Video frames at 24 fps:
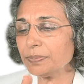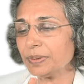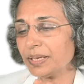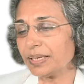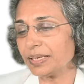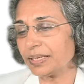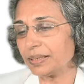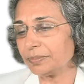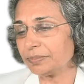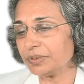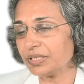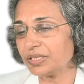
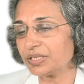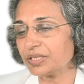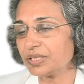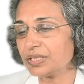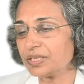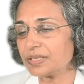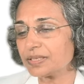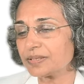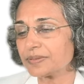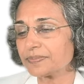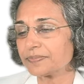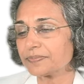
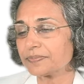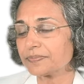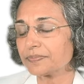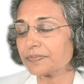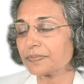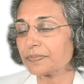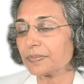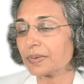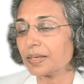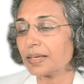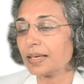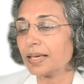parameters,
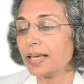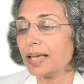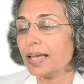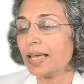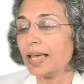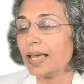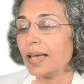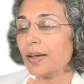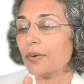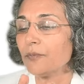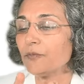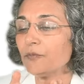
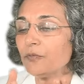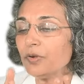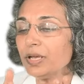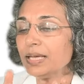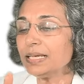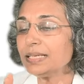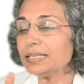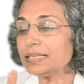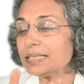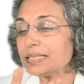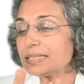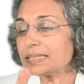
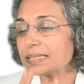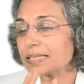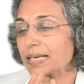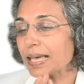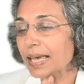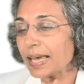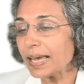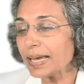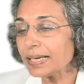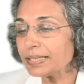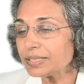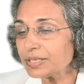weight is
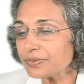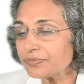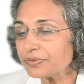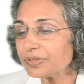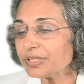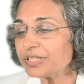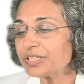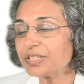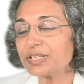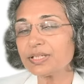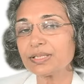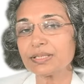
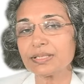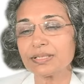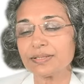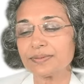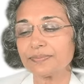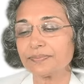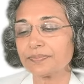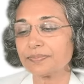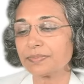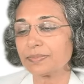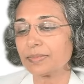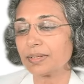85 kg
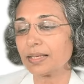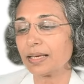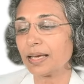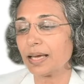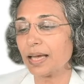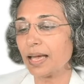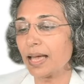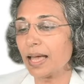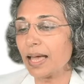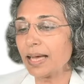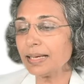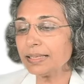
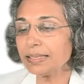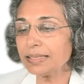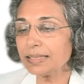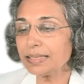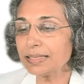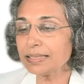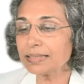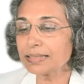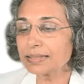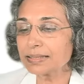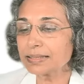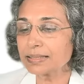and
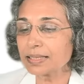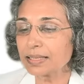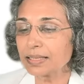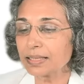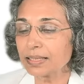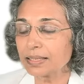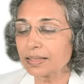his